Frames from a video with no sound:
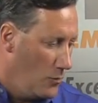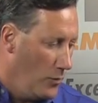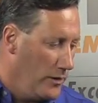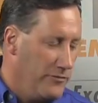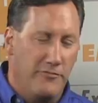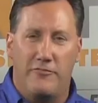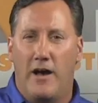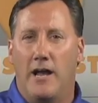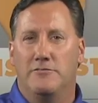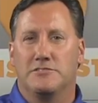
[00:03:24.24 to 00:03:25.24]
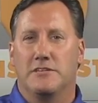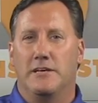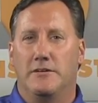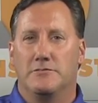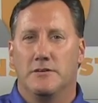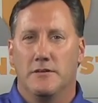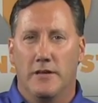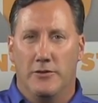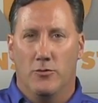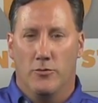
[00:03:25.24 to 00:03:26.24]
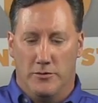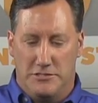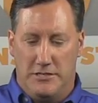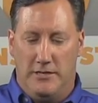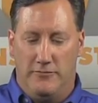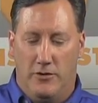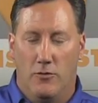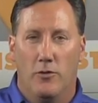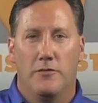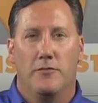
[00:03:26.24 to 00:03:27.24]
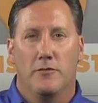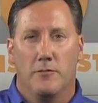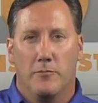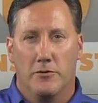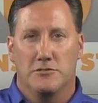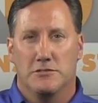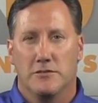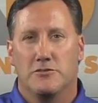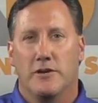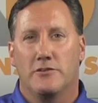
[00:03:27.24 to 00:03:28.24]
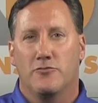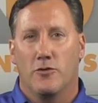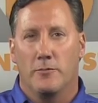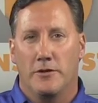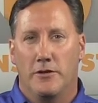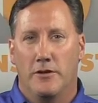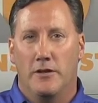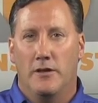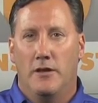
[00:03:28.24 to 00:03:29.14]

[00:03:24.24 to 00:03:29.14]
One of the 5 sleeves that you will receive with the purchase of the transformer unit